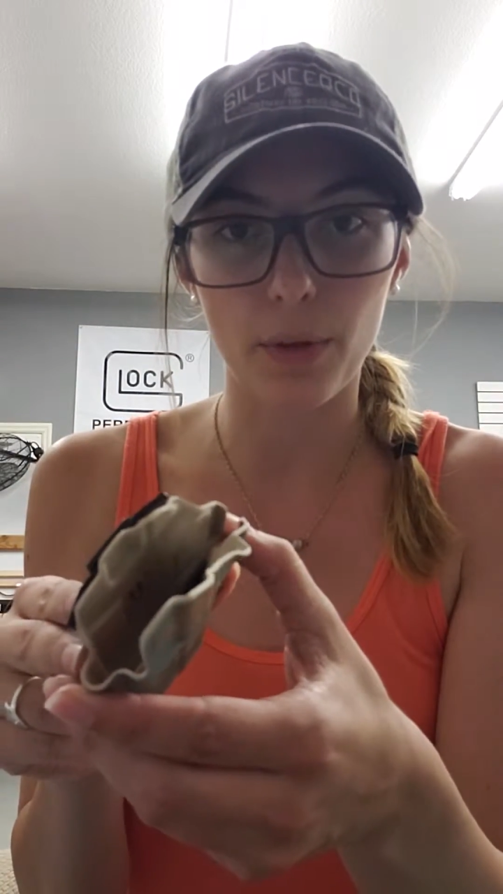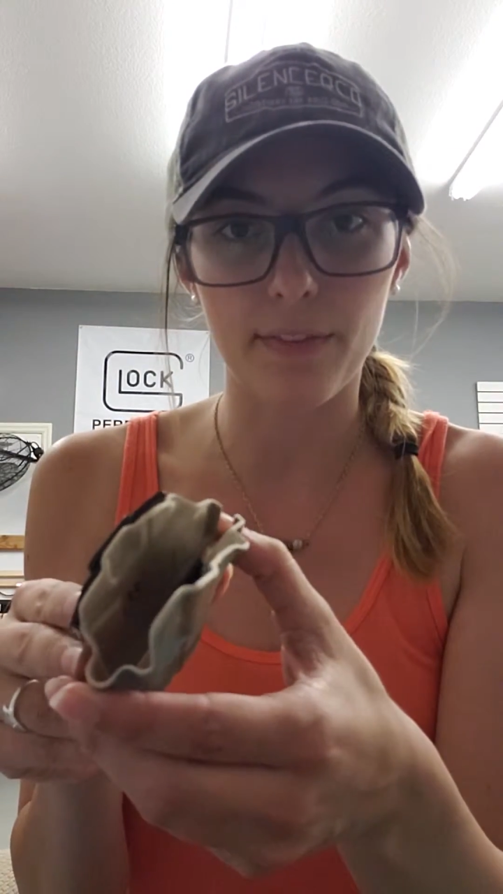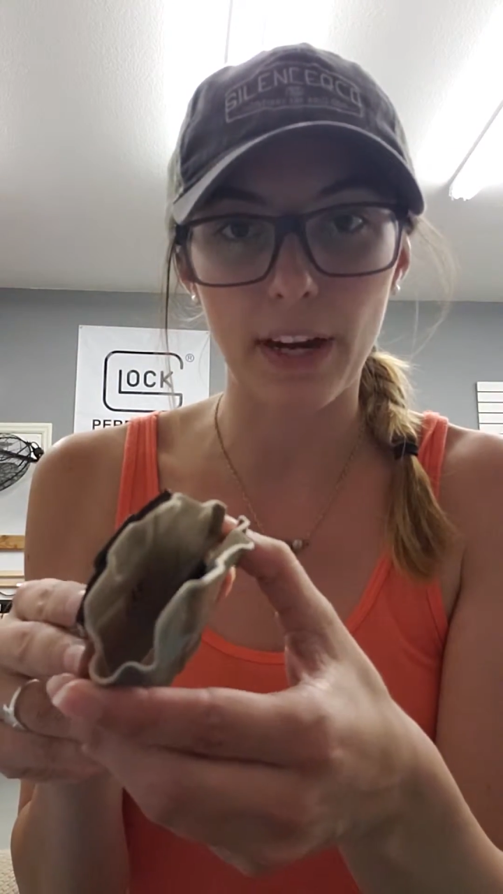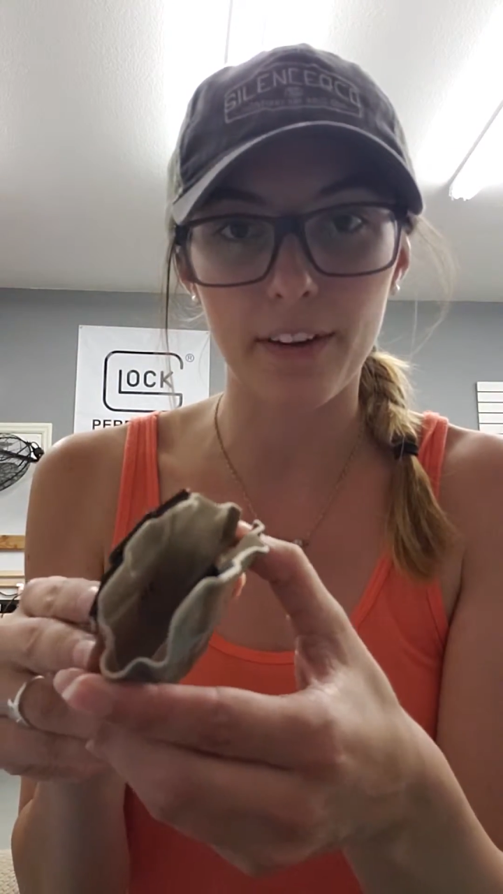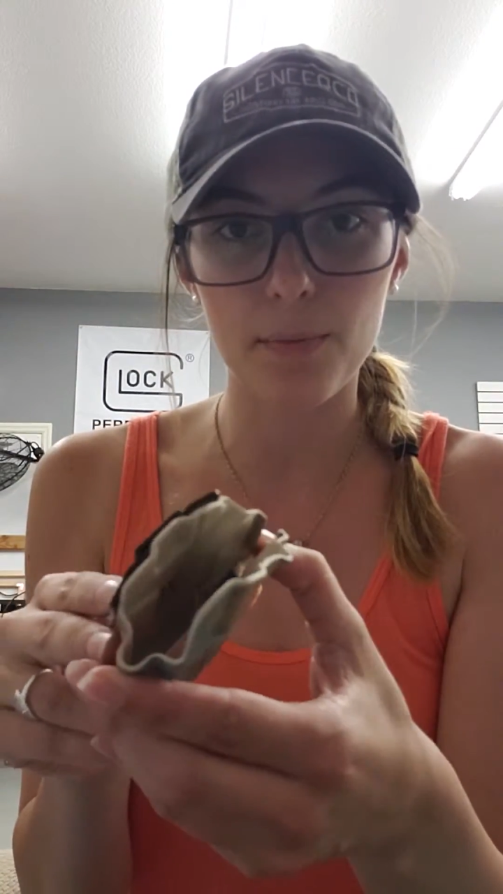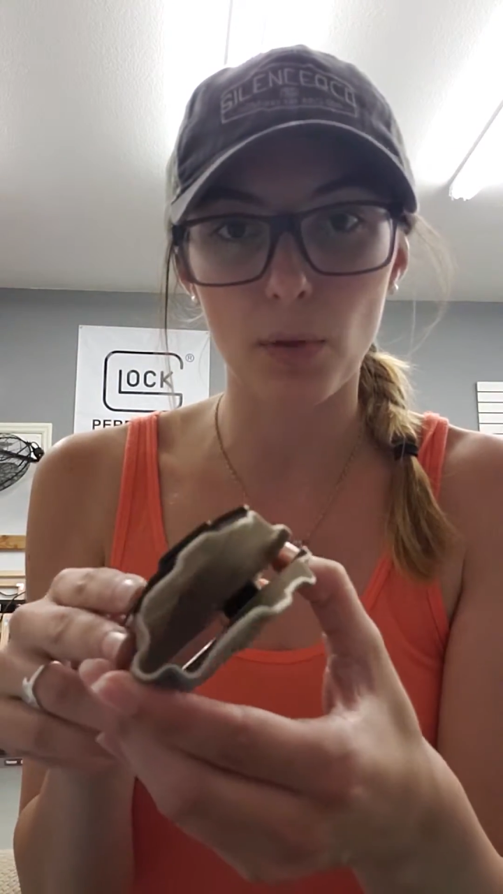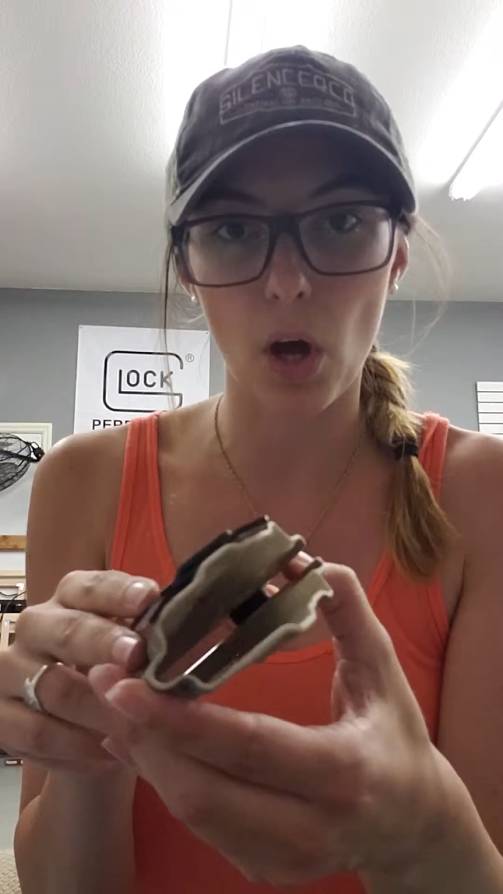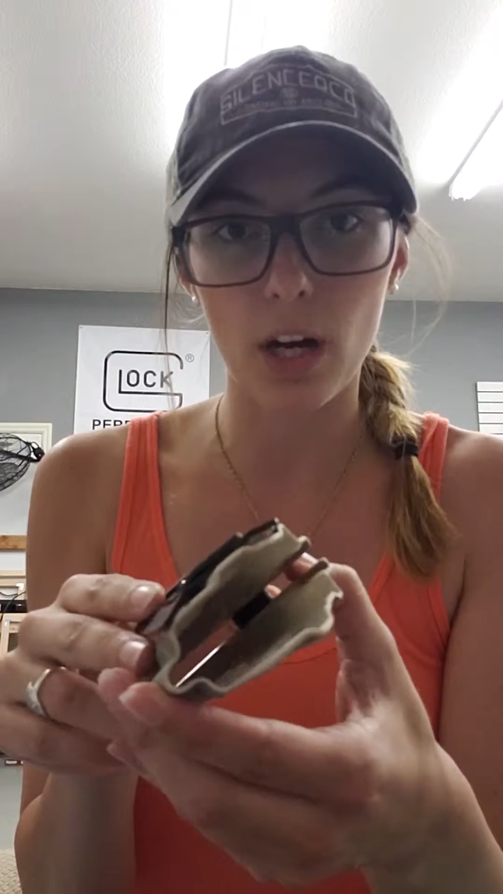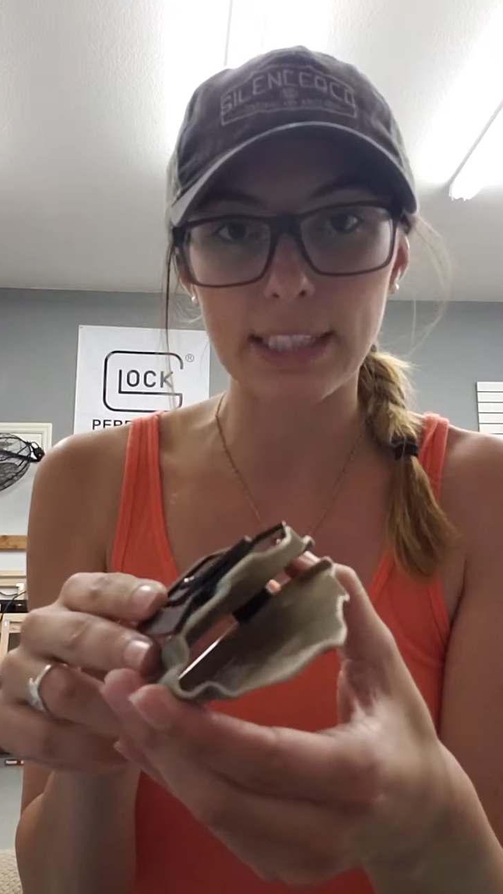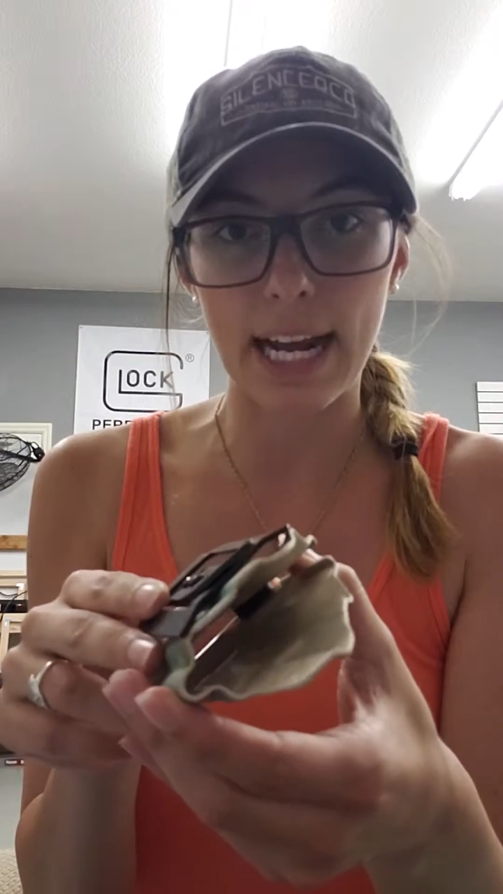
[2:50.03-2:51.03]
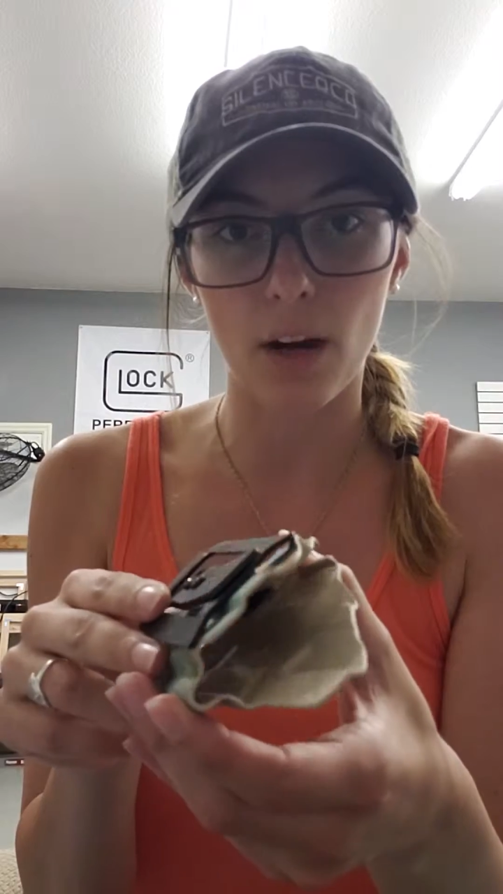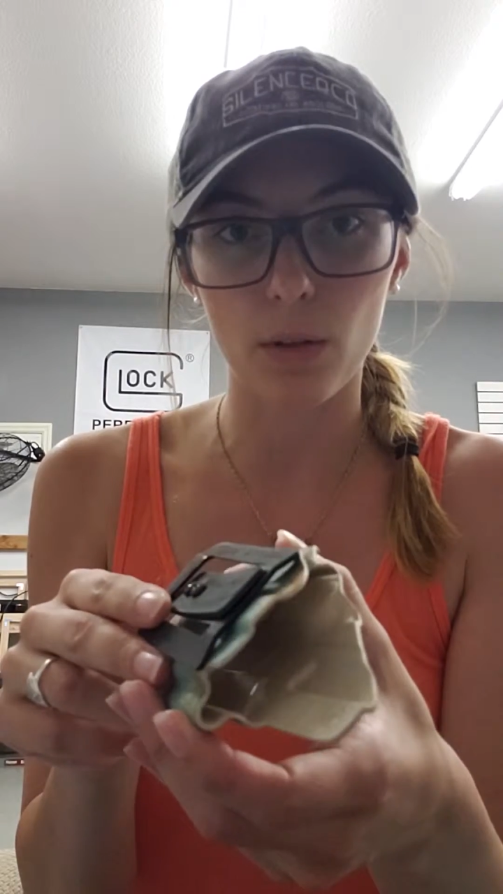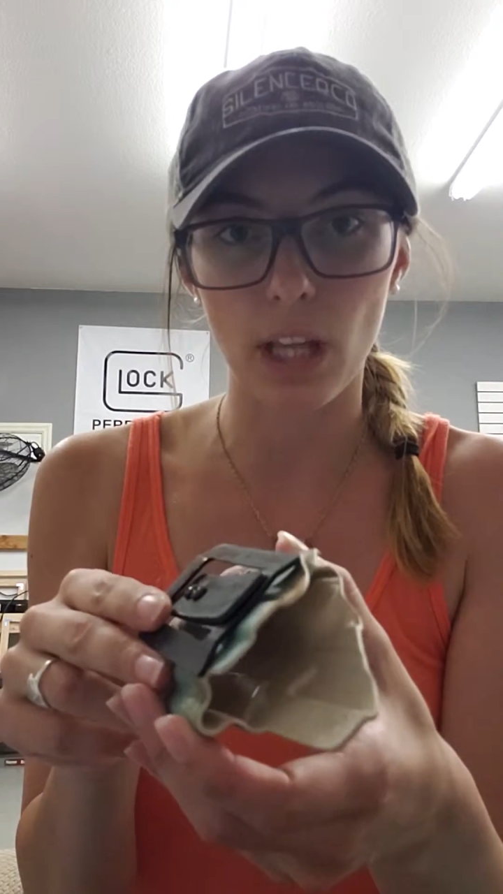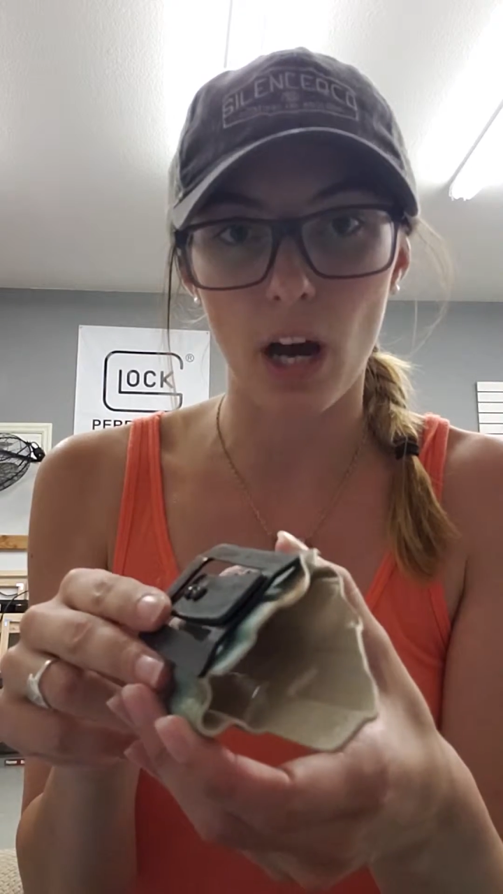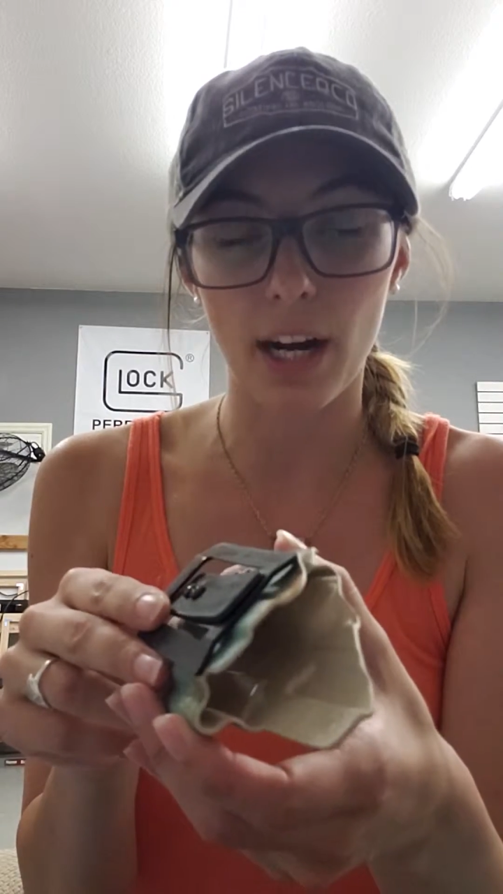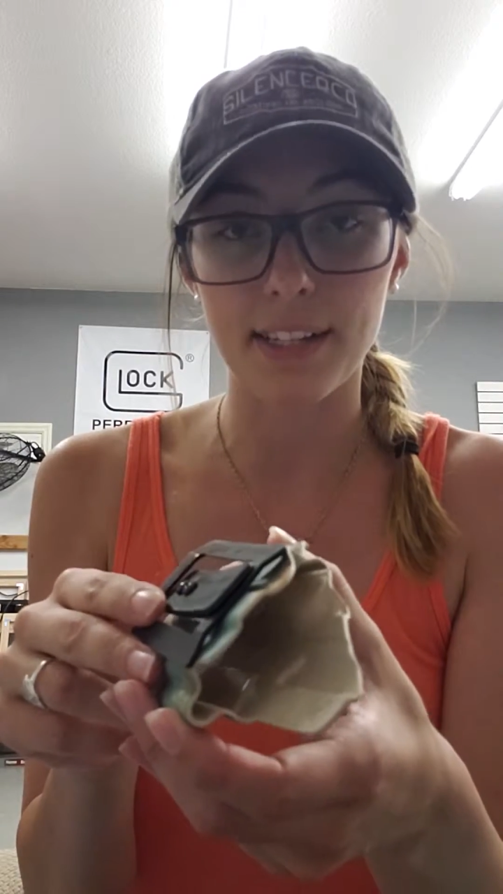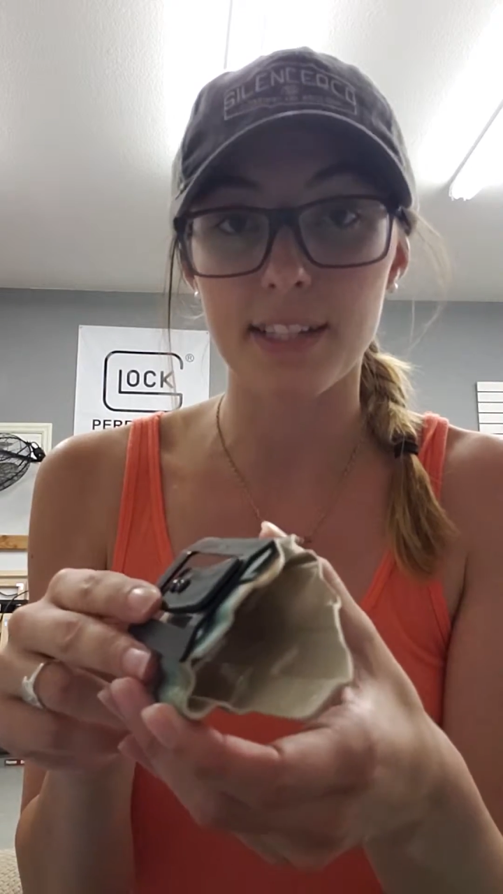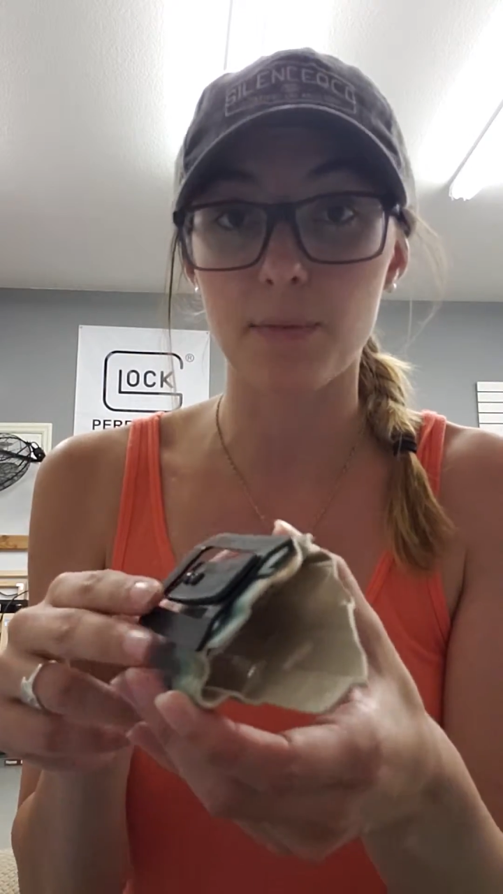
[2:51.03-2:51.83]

with very blocked out lines